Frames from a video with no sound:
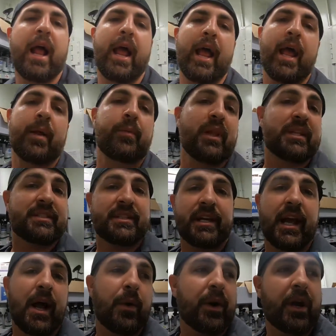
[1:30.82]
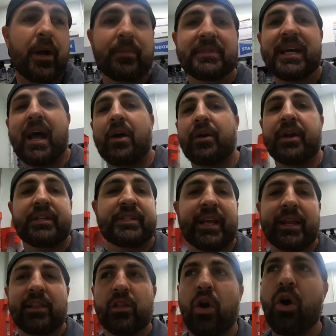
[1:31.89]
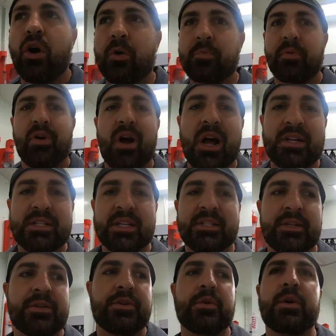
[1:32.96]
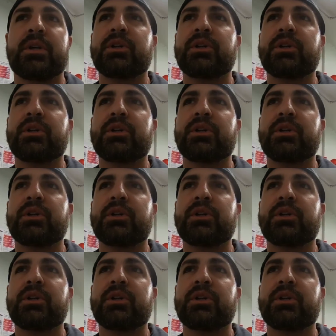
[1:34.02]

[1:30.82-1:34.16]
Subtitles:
and let's see how it comes out. It's a long process to do.